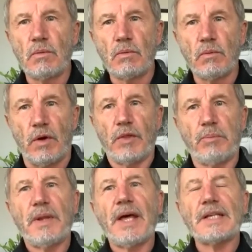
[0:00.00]
what the
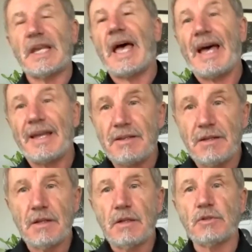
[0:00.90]
players had,
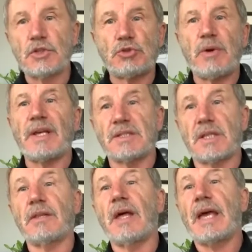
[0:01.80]
the strengths
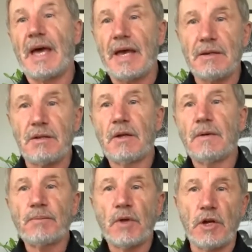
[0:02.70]
that they had,
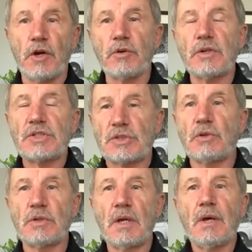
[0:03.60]
and I
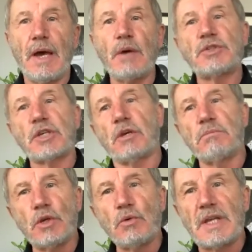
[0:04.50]
understood how to
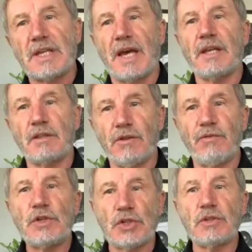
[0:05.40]
communicate the
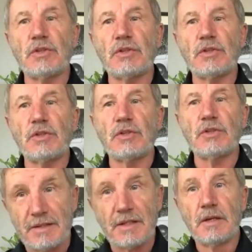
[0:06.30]
vision that I
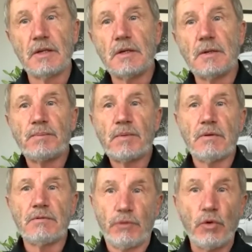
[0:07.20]
had
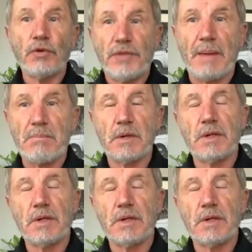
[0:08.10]
for them.